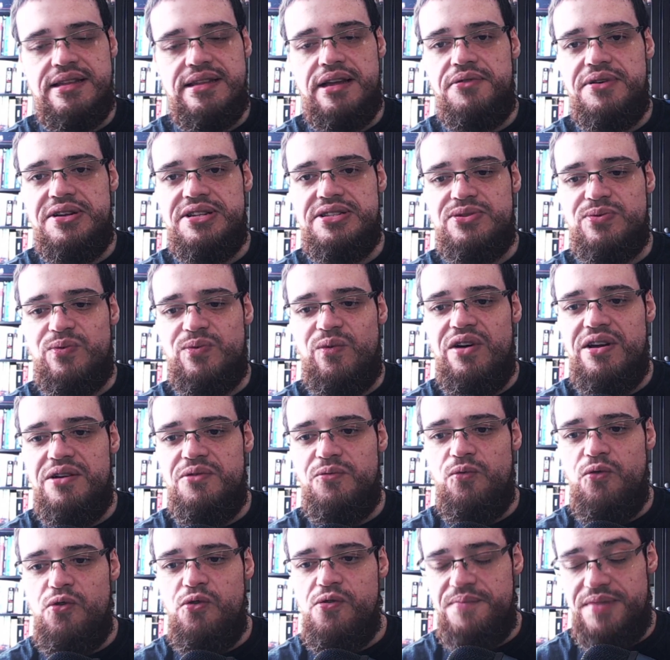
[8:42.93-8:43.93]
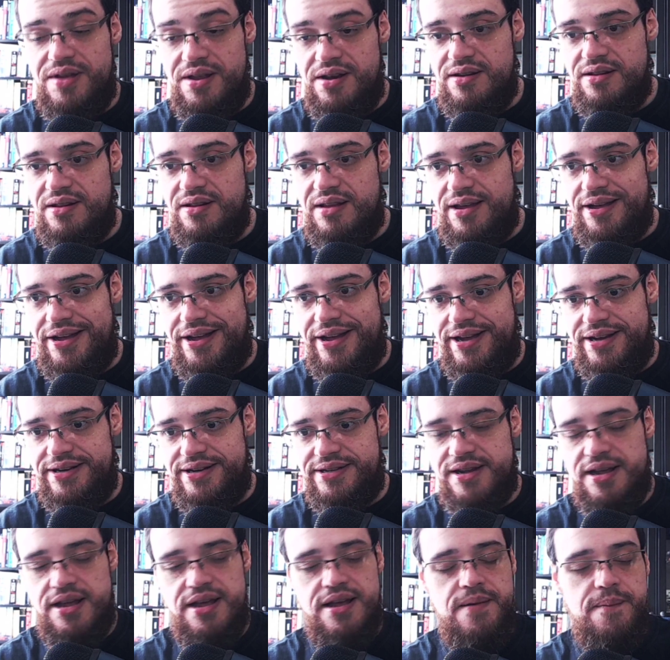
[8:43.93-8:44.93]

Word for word: There was one woman that